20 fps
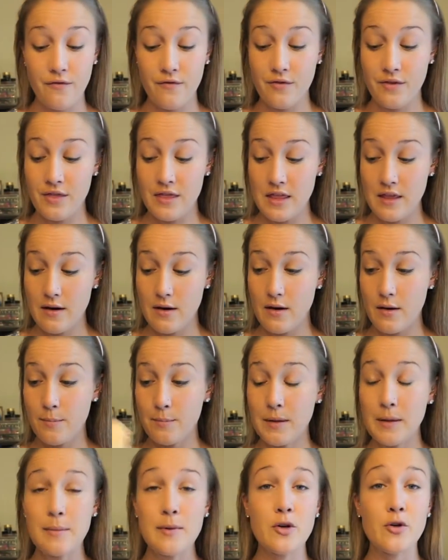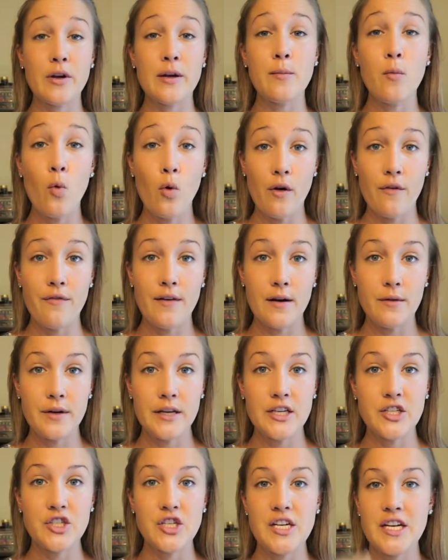BB cream or
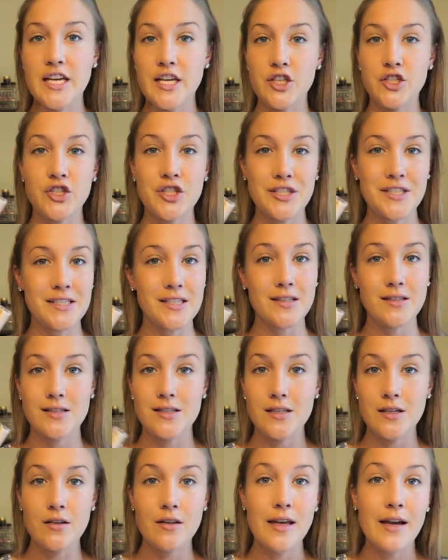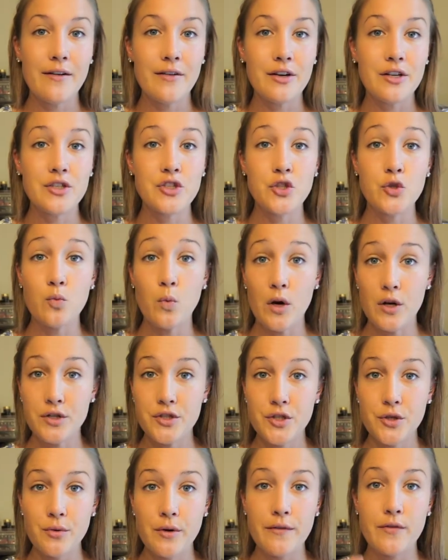foundation and just conceal the areas you
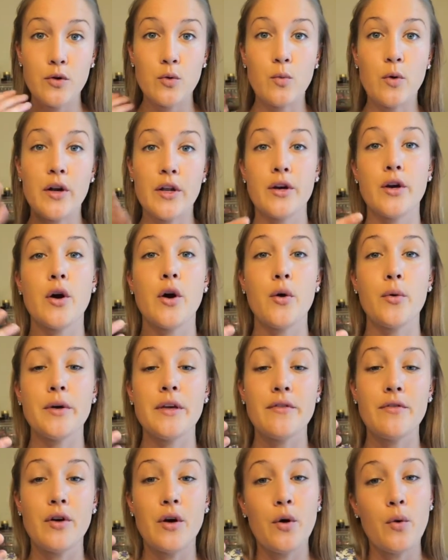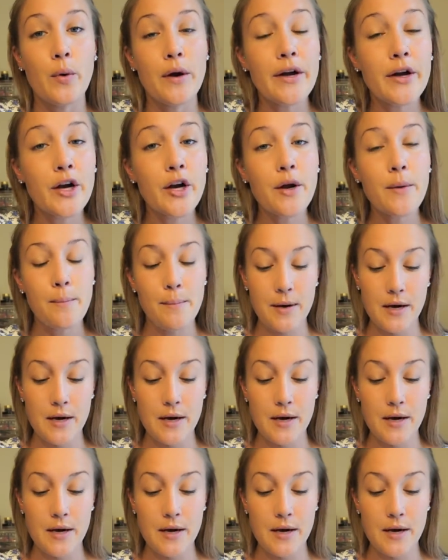want to if you want to go even quicker.